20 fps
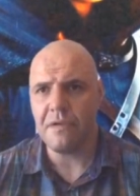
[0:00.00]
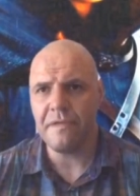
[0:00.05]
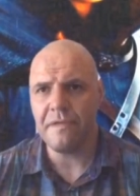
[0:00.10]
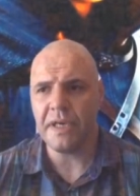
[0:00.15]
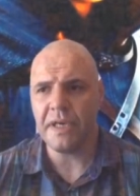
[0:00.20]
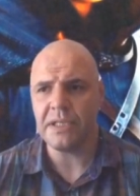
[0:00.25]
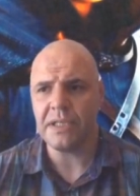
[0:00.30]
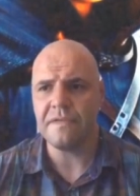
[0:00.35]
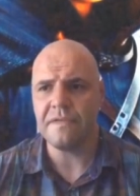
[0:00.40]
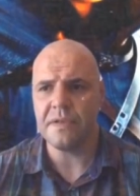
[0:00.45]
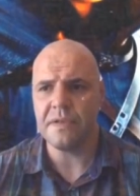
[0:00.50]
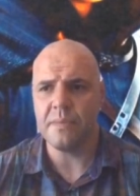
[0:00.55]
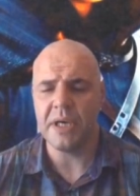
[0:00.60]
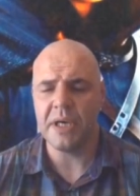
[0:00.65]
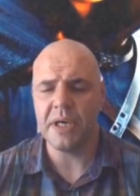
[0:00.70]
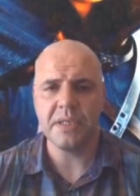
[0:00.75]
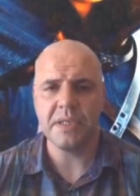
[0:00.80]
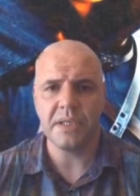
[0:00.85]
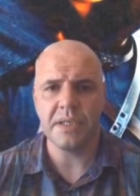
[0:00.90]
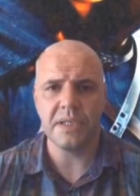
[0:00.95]
the fact of the
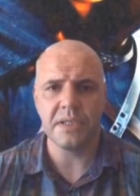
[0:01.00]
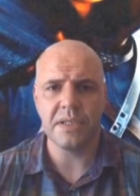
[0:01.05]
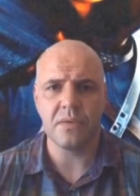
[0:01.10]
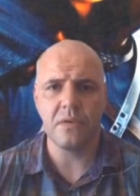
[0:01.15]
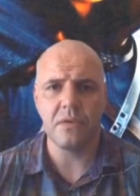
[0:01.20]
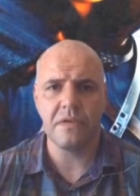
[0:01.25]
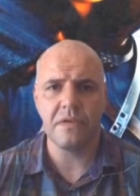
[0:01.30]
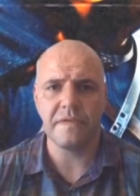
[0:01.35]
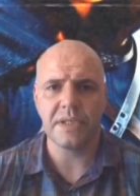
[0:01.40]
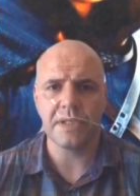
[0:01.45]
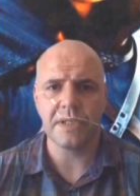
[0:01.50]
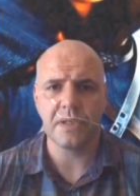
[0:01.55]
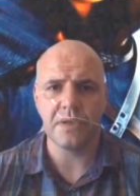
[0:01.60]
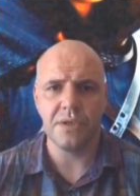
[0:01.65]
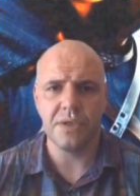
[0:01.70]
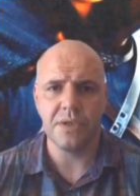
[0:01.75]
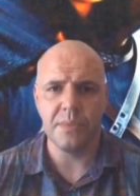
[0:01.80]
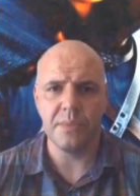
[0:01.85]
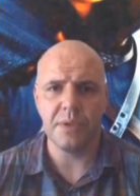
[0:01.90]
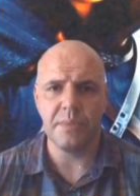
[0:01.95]
matter is, all of us
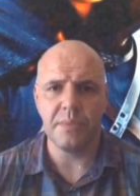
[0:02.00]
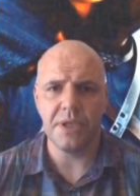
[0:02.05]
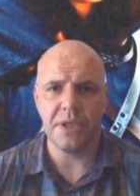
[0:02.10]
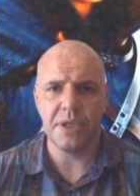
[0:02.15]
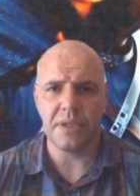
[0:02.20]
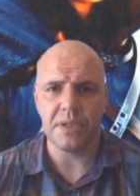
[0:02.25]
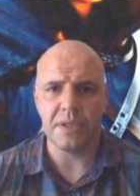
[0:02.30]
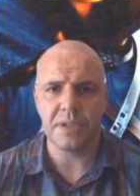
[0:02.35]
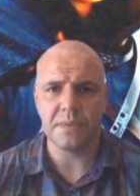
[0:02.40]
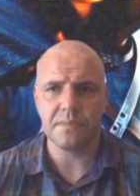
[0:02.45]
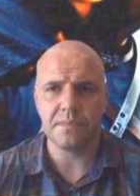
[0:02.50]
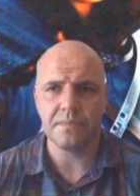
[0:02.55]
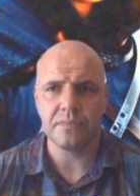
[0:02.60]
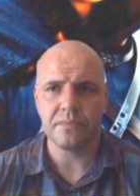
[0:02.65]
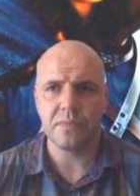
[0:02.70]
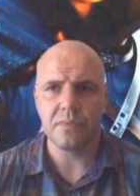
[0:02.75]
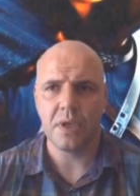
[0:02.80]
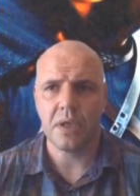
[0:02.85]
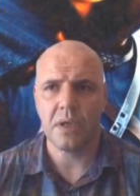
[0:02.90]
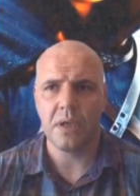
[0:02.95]
are human beings.
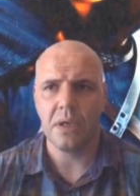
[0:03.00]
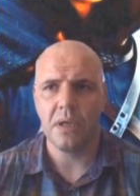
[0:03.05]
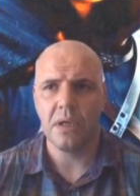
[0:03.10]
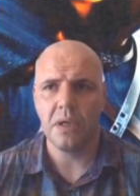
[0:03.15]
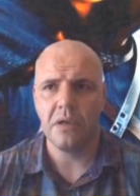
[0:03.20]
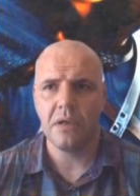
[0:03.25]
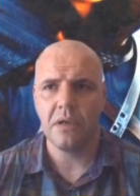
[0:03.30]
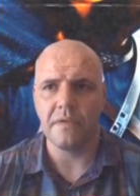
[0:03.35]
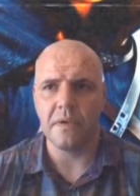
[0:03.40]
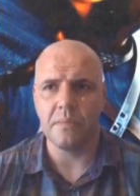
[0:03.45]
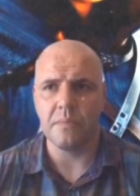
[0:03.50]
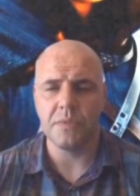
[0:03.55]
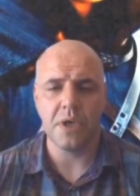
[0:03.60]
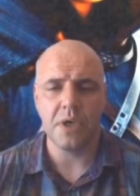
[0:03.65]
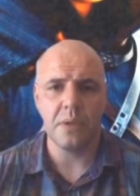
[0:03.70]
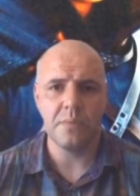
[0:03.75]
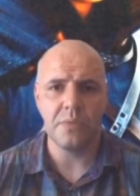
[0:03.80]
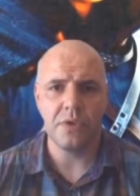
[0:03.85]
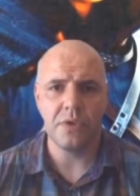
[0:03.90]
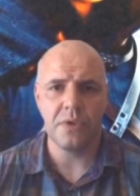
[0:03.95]
From
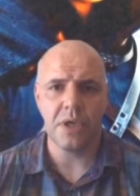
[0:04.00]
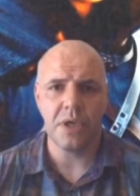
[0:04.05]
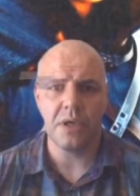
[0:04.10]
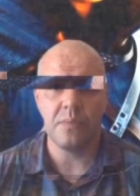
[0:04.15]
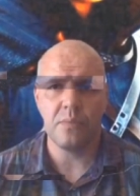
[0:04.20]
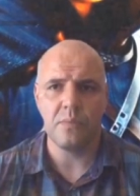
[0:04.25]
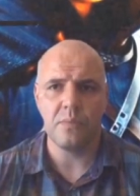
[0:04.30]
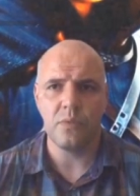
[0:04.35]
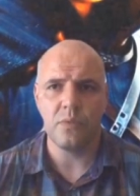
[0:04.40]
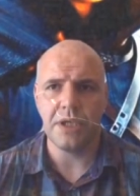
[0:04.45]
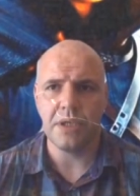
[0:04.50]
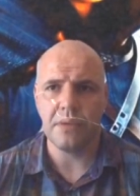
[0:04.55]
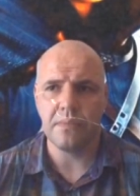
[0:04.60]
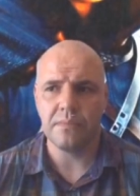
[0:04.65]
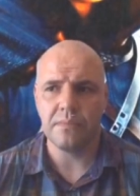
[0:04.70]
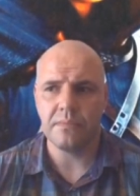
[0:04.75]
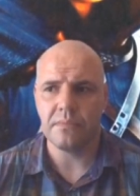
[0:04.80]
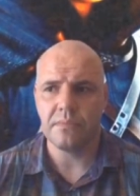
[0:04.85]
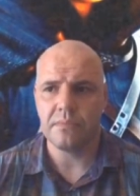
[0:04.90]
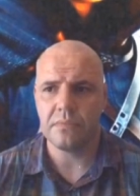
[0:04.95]
time to time,
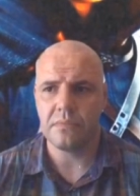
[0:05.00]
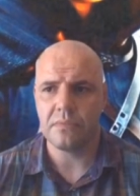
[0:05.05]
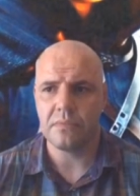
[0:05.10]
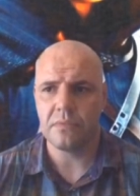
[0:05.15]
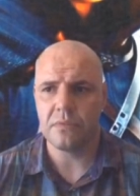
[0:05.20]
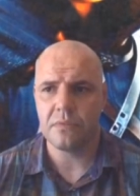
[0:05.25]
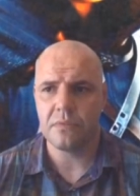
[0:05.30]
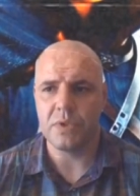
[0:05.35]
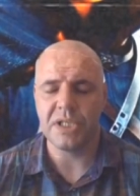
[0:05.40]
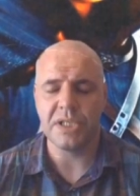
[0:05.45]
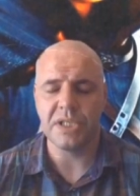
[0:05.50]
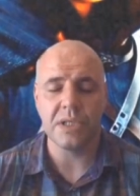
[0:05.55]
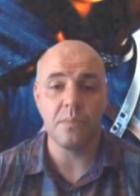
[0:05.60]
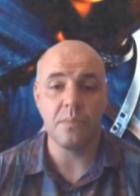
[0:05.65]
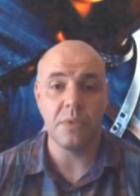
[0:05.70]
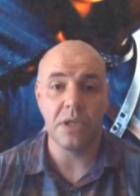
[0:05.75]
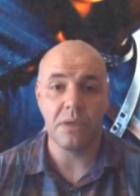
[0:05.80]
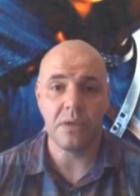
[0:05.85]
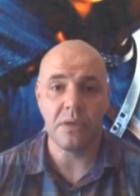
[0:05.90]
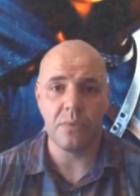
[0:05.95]
we, we
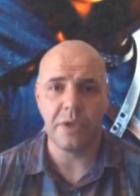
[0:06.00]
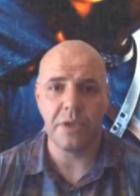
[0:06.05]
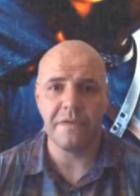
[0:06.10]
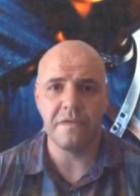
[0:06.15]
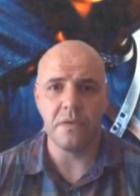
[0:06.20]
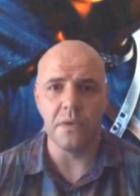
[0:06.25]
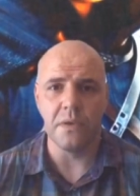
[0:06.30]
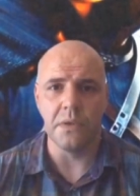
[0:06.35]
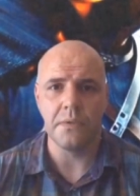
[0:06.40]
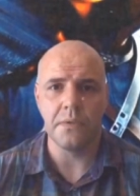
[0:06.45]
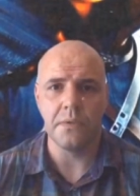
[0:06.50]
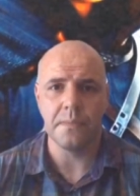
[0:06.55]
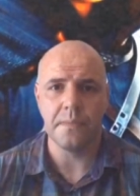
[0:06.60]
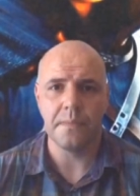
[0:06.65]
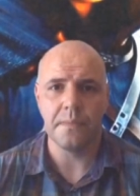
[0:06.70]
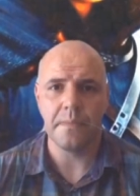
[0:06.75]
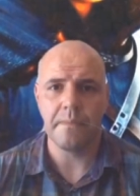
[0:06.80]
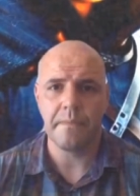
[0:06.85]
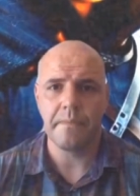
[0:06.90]
stumble and we fall.